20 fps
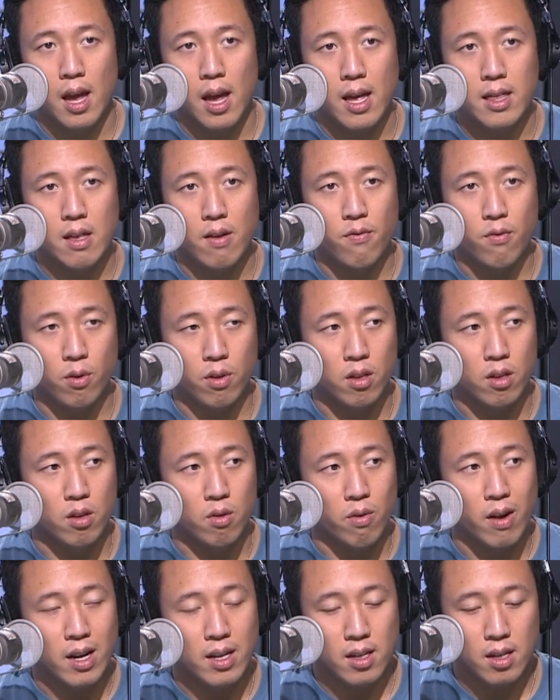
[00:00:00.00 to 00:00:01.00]
And then for the
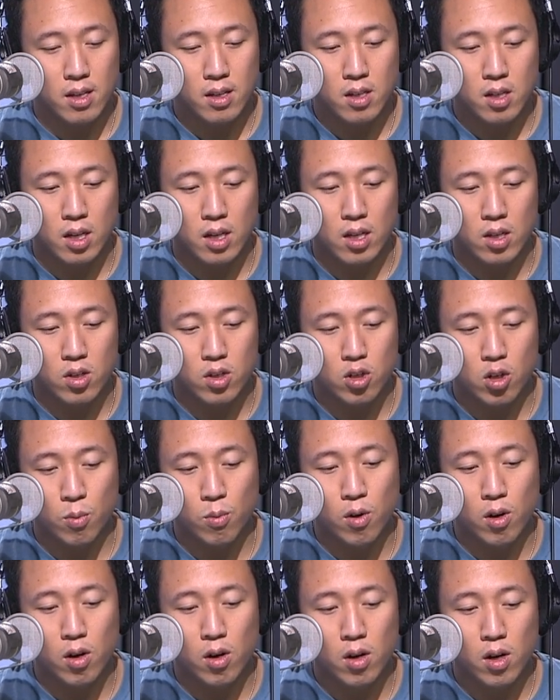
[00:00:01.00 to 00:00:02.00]

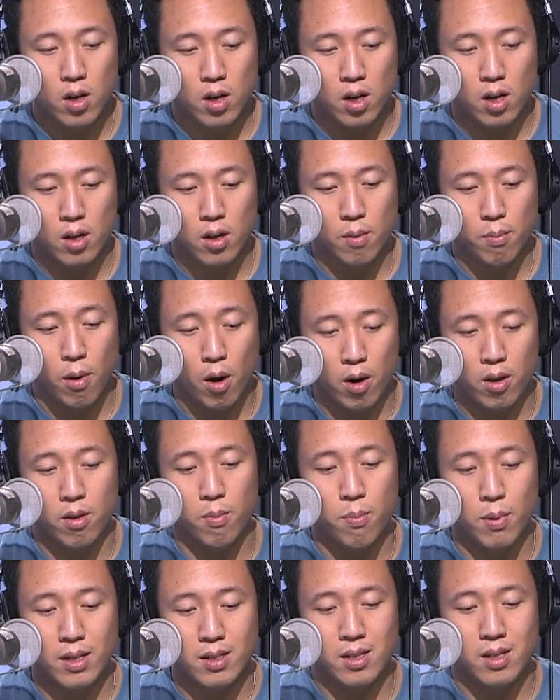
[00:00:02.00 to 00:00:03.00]
direct-to-consumer part of
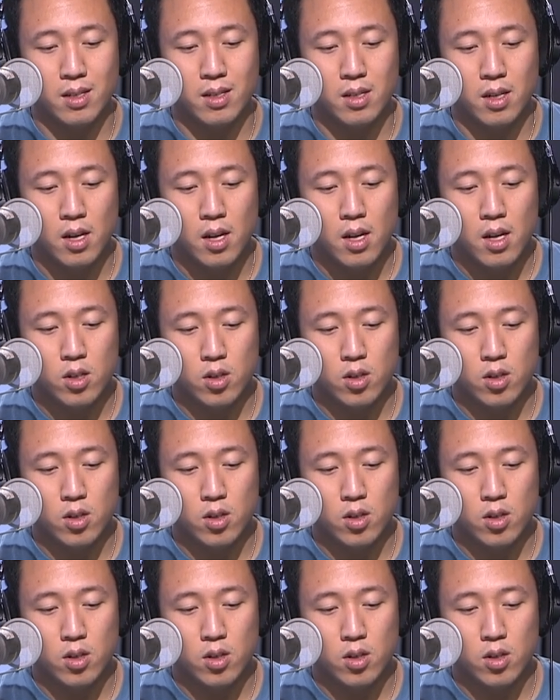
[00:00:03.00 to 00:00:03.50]
the business,